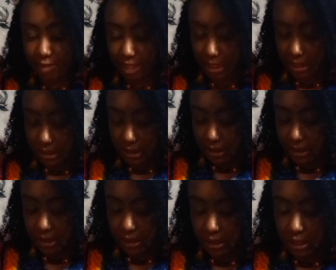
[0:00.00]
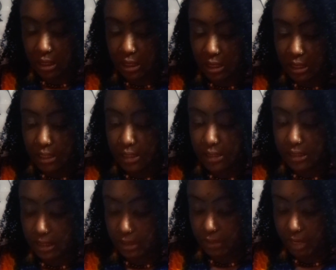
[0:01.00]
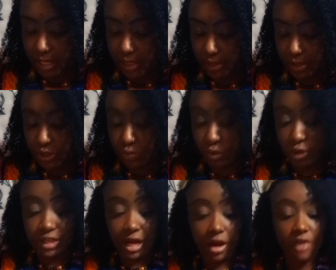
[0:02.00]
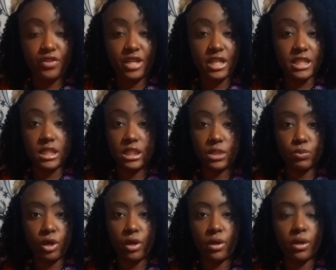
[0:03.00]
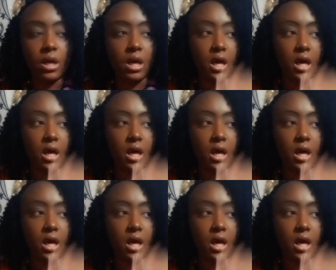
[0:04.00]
Because listen, it says right here in this word, there are things in this word